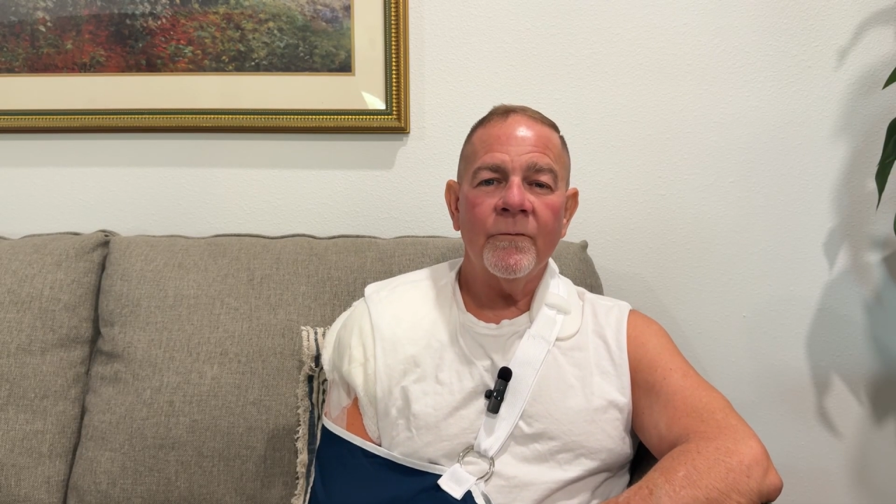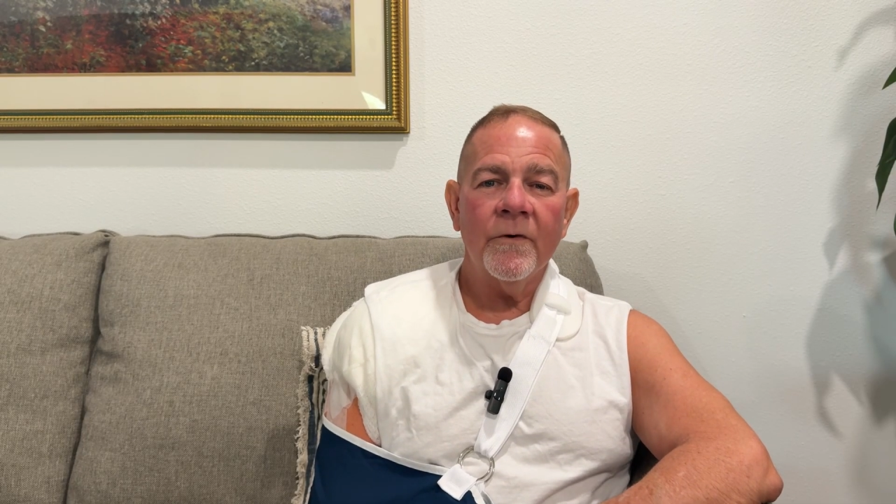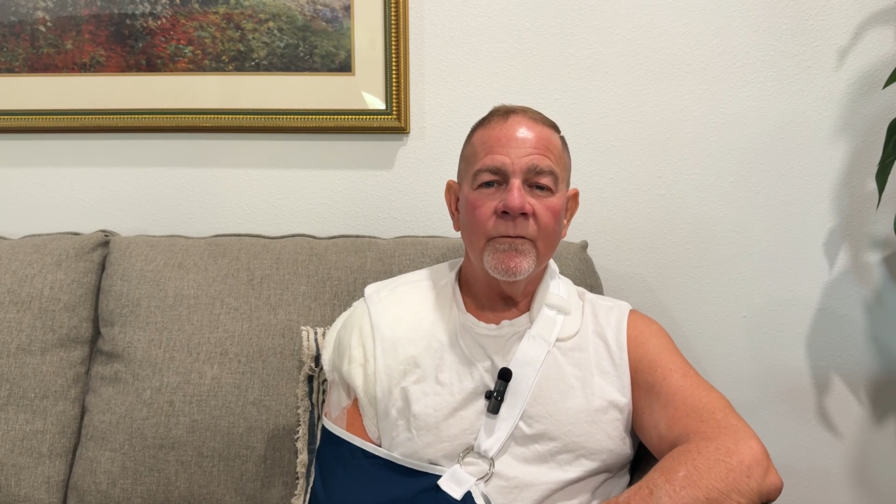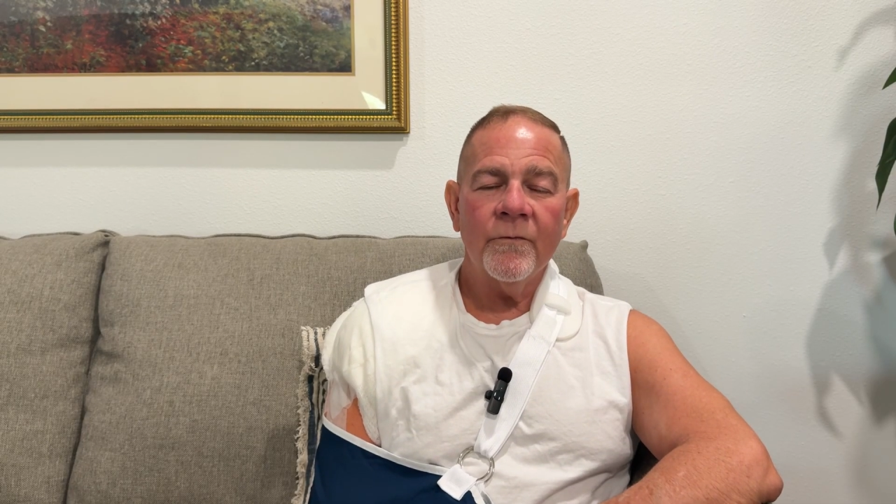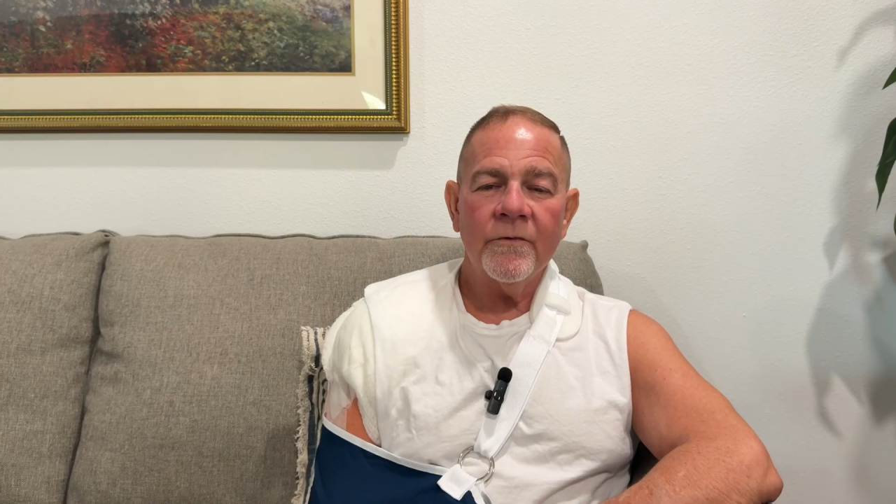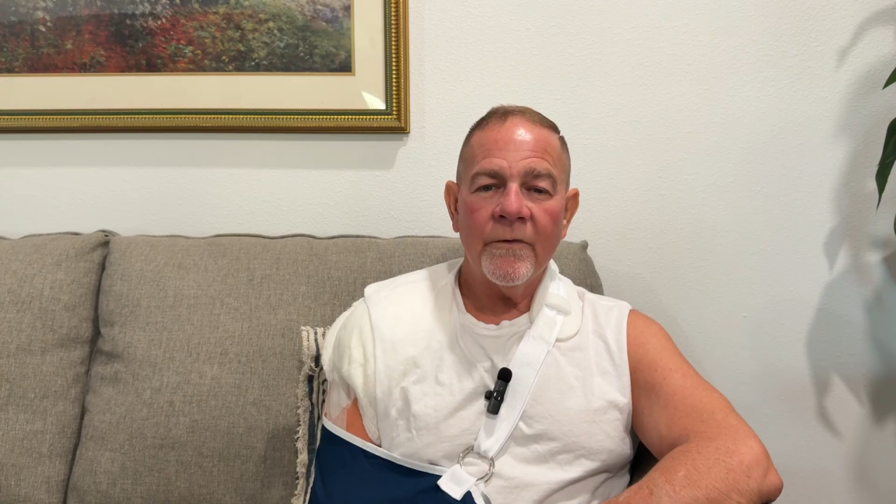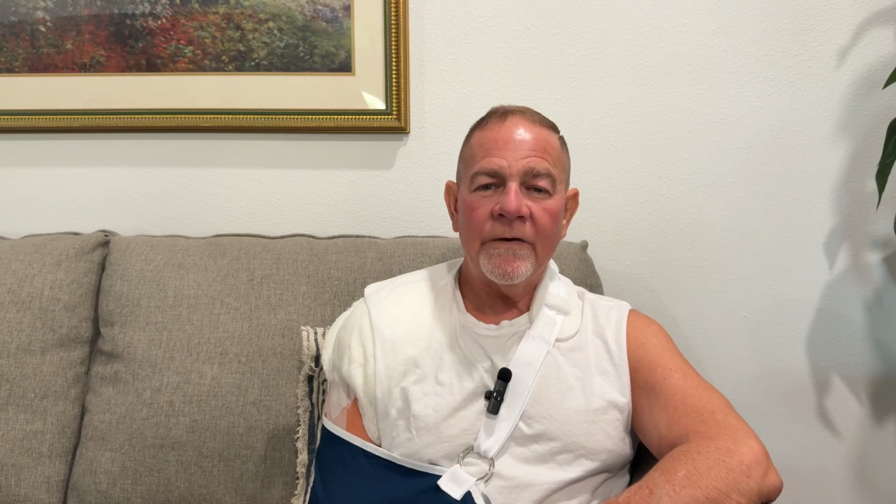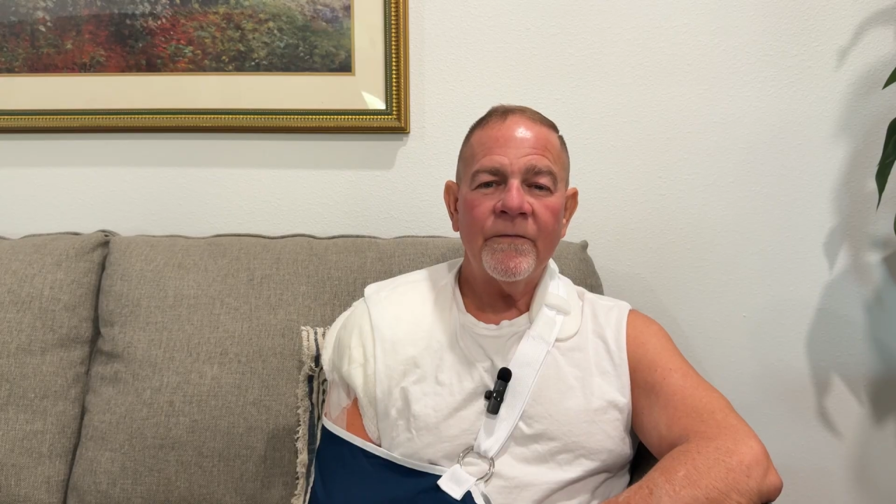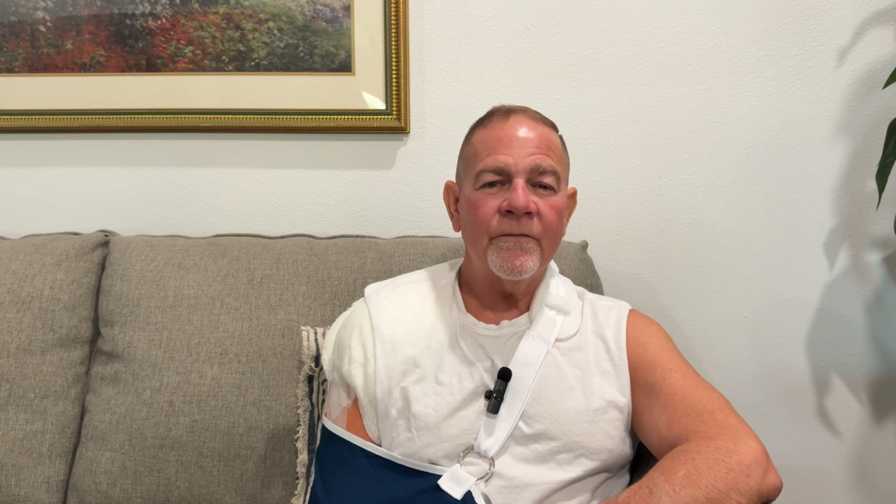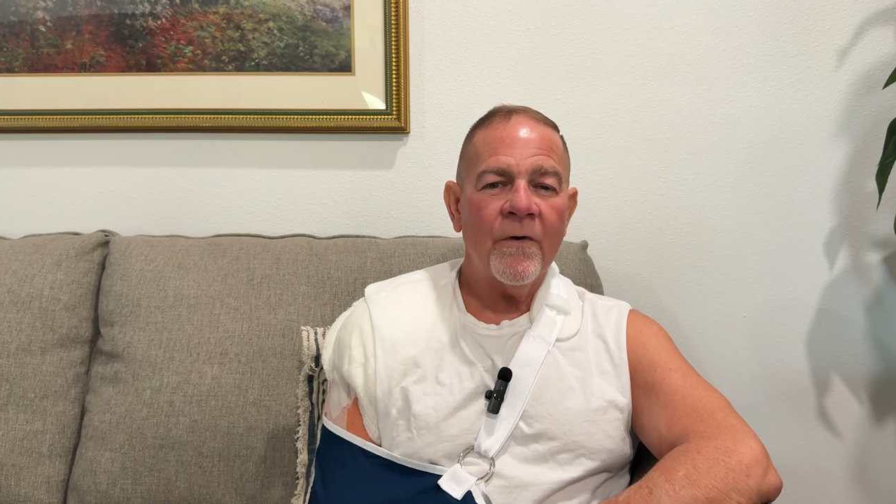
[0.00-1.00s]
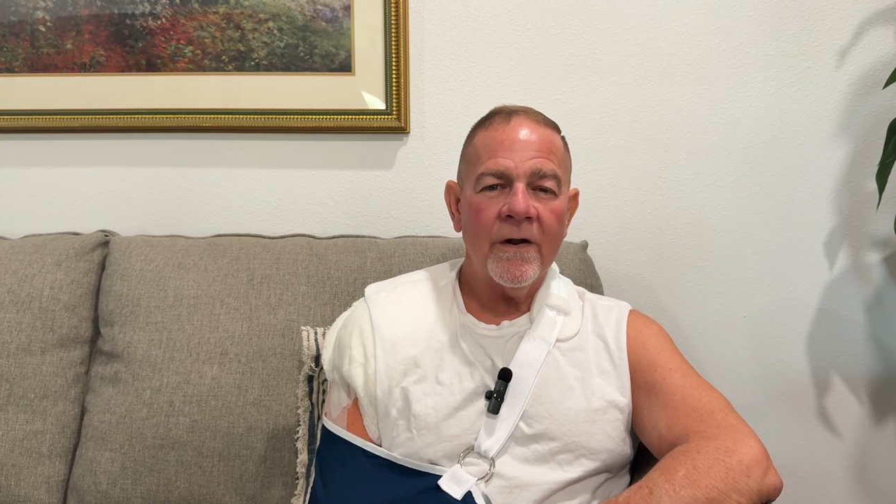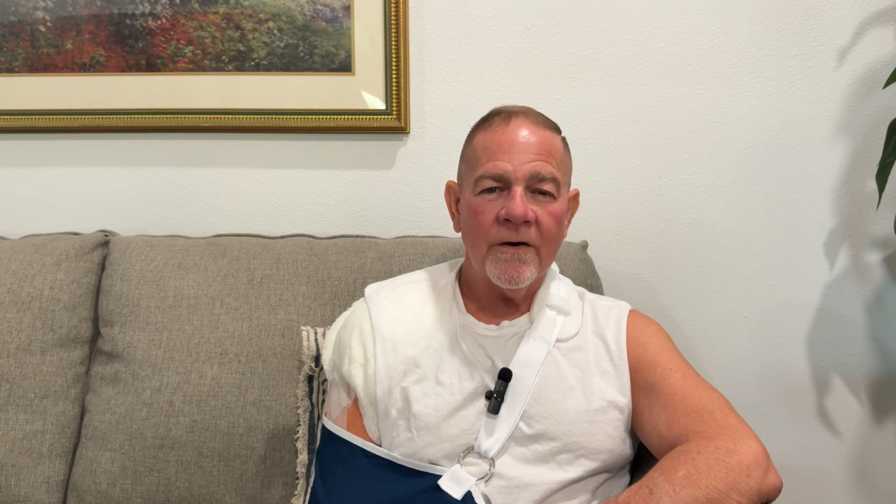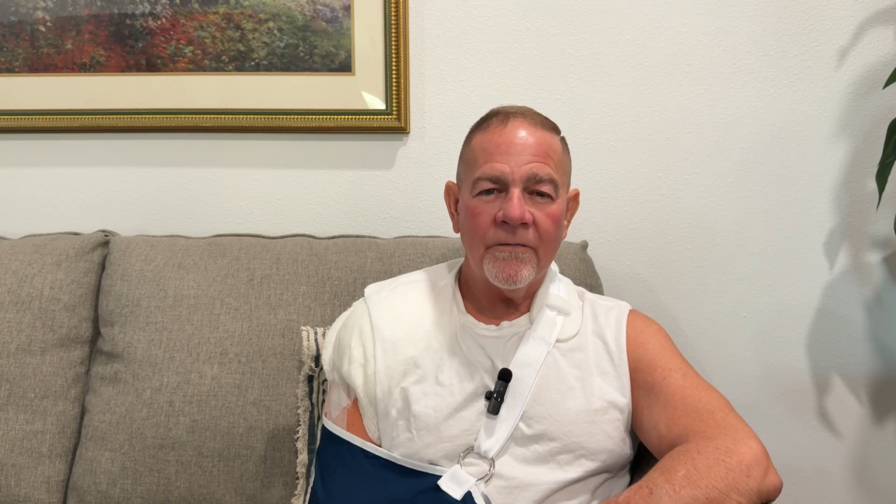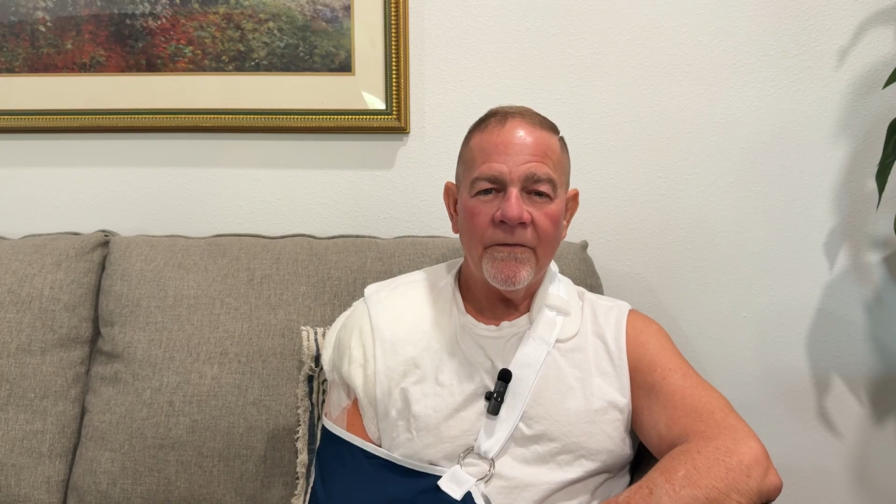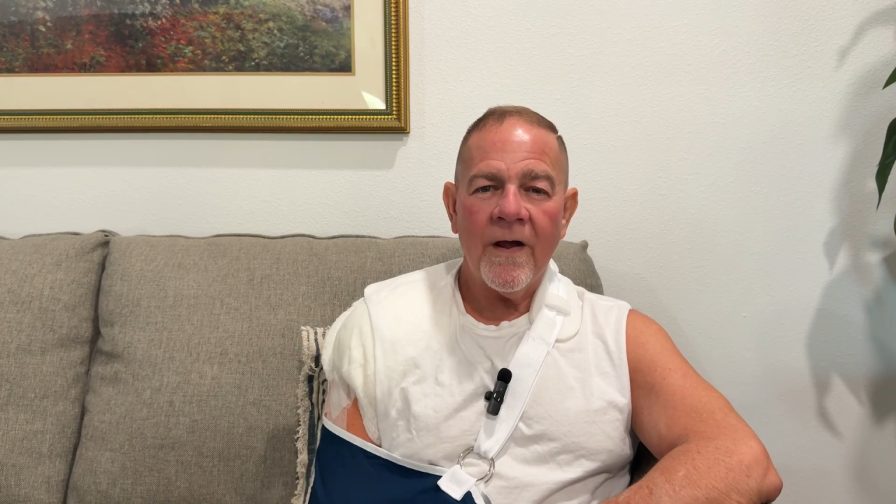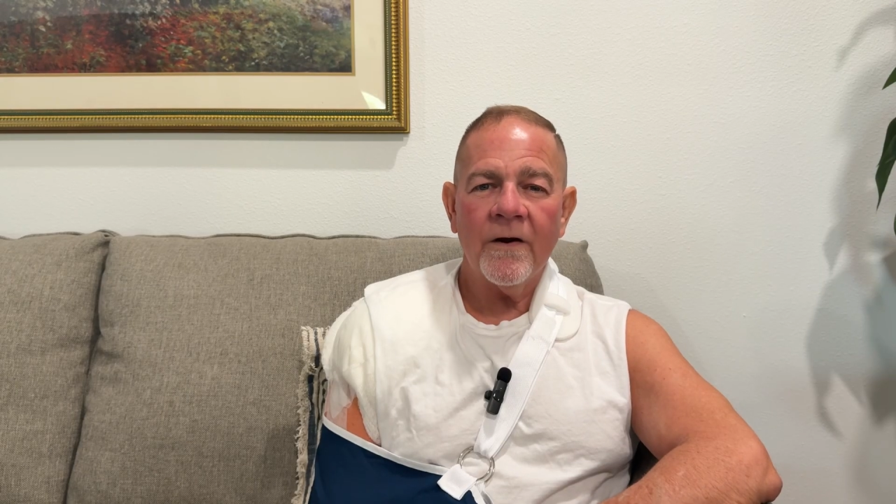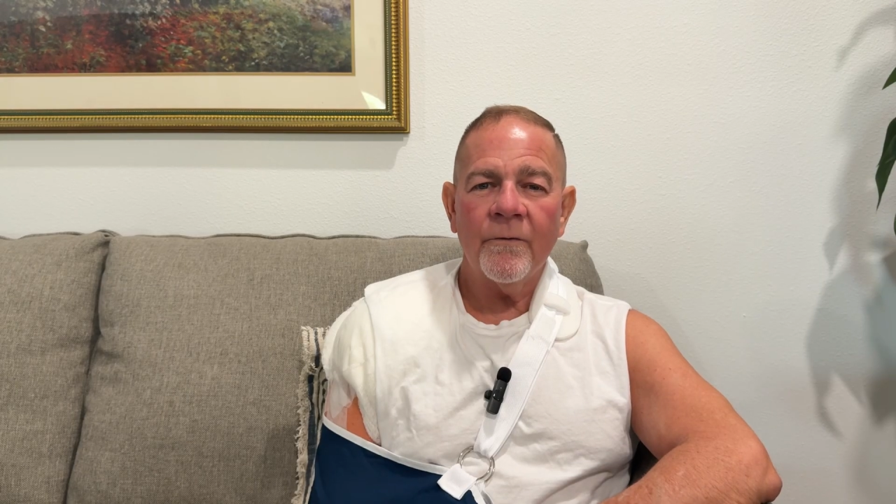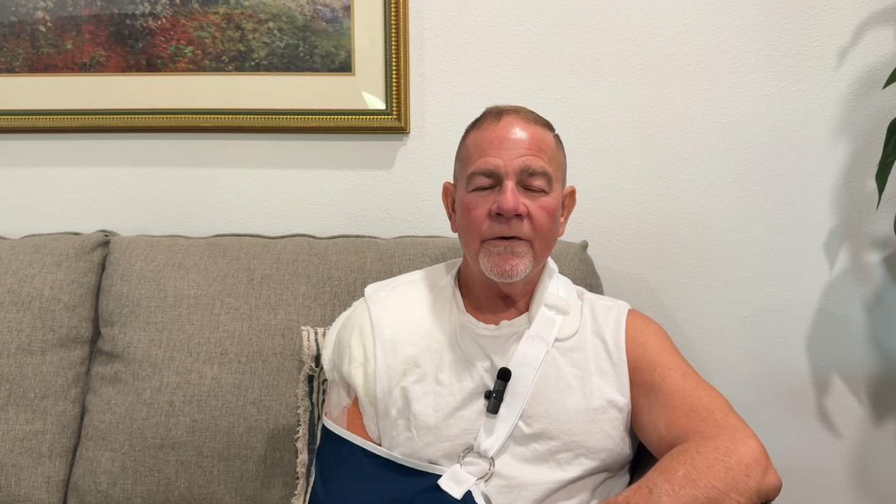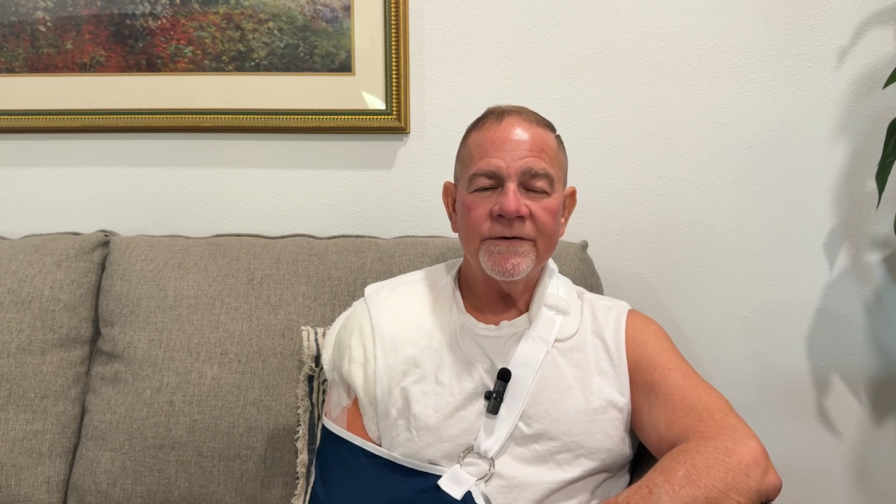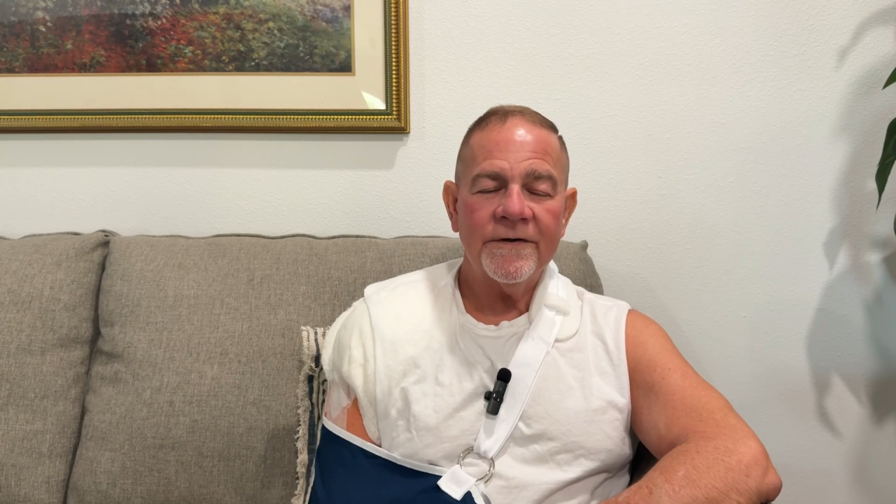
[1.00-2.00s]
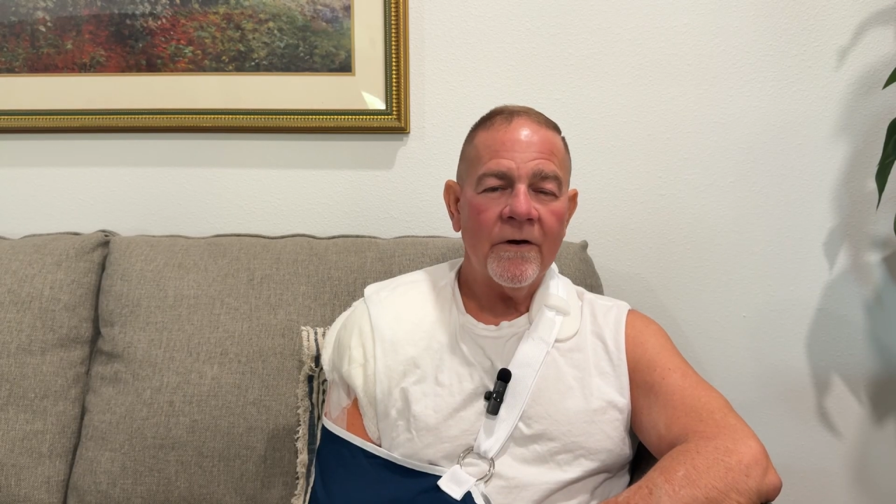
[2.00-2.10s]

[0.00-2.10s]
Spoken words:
We're grateful for all our followers